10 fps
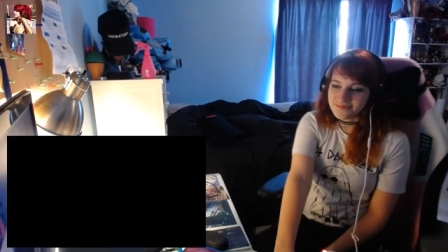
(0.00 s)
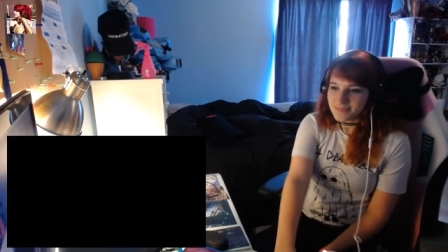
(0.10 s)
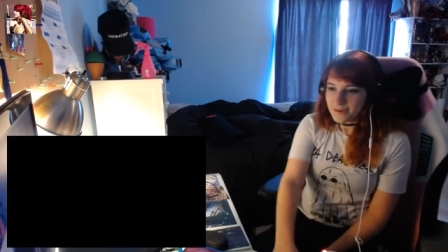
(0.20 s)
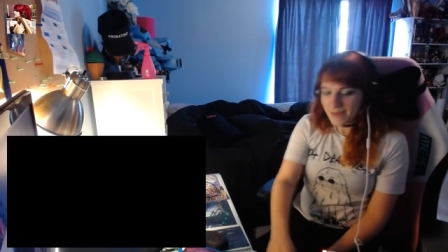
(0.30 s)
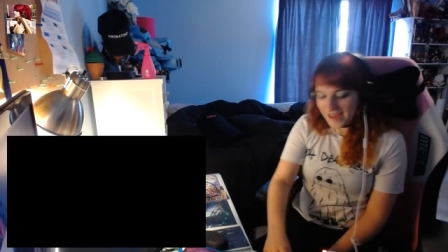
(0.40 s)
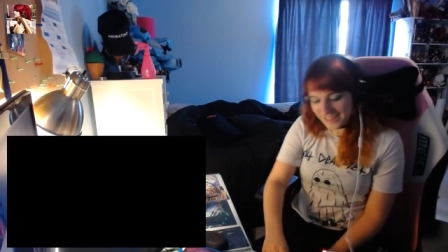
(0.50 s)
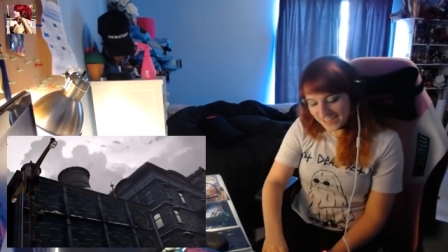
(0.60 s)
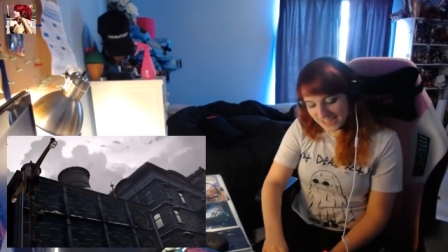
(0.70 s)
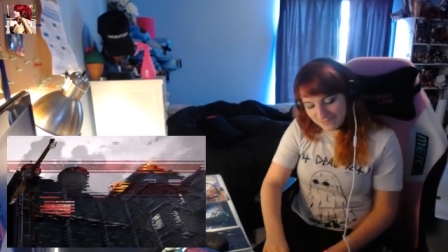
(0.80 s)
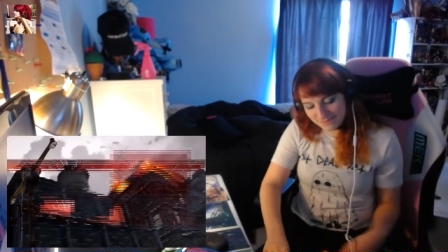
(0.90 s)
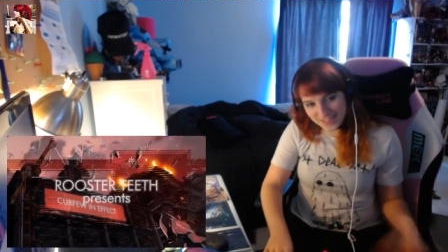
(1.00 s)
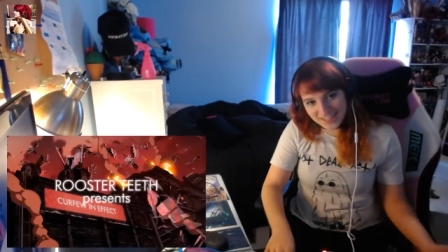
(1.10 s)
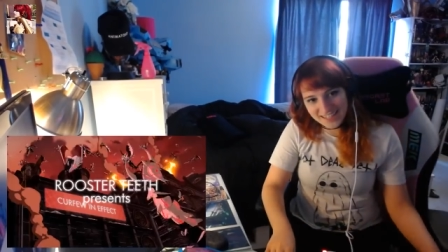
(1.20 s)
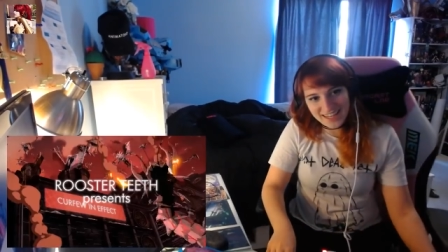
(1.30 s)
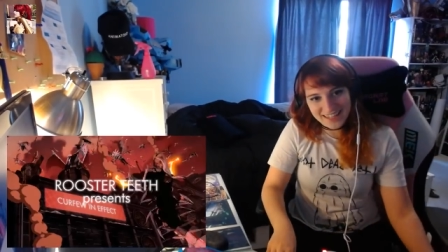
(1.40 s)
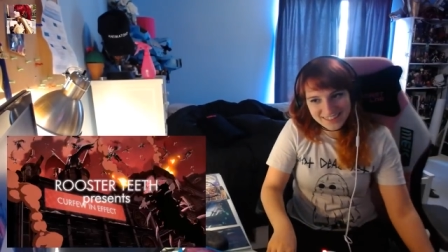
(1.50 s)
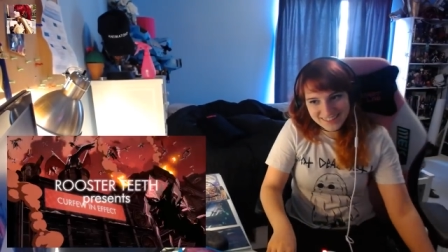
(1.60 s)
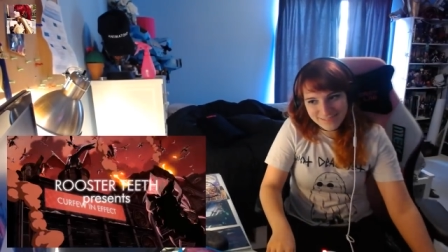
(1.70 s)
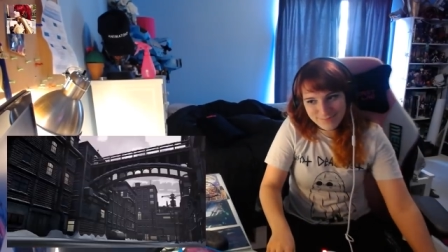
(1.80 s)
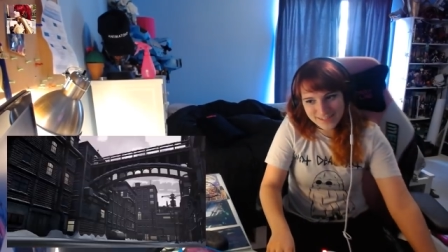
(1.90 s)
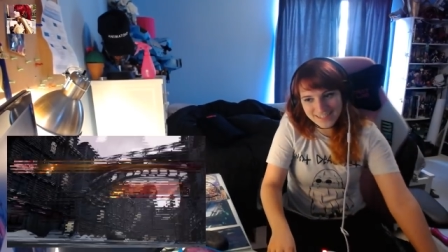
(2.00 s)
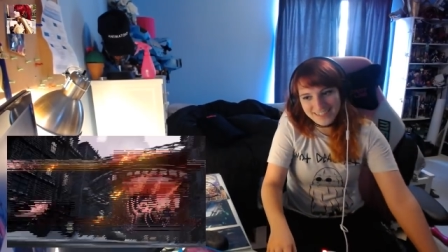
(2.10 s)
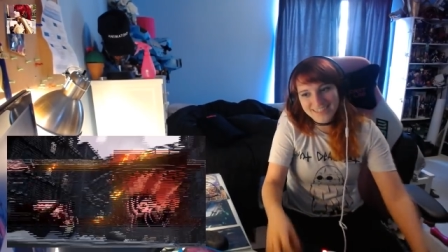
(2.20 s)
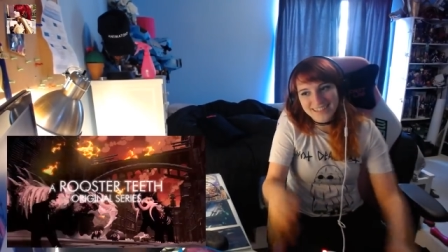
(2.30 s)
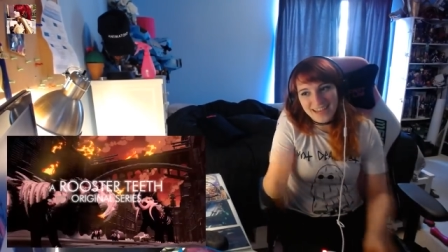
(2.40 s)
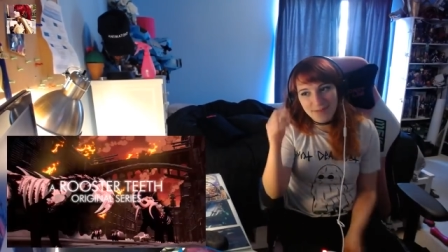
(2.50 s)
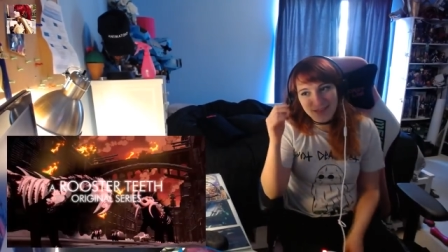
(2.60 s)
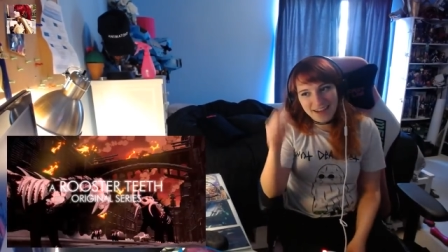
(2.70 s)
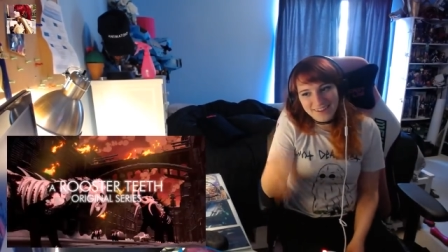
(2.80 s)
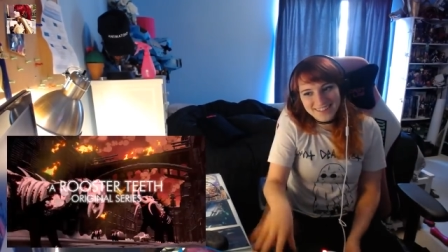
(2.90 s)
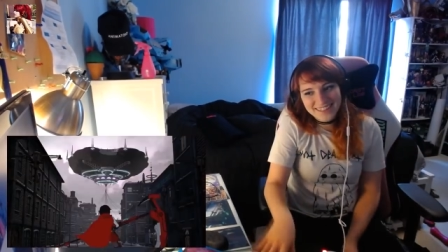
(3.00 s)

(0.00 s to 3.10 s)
backing up again because I'm loud.